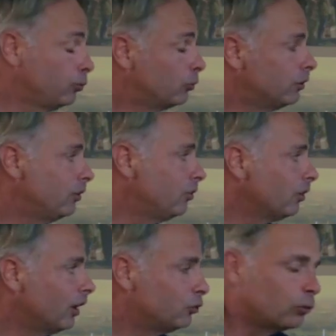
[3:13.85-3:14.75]
you could
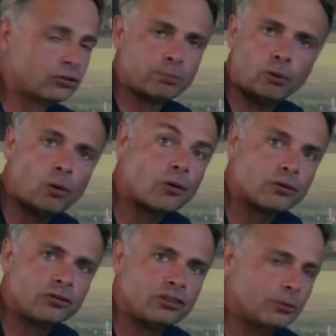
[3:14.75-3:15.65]
decide to
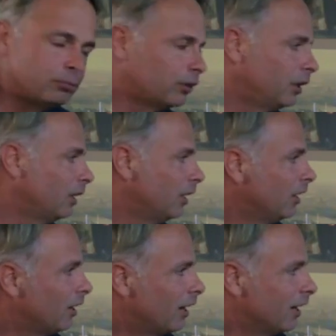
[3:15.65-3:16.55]
explore the ship.
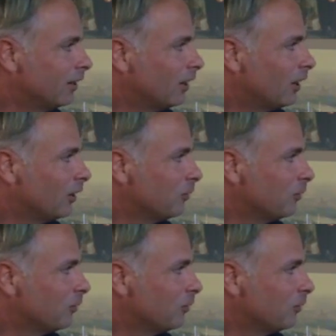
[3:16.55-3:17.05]
And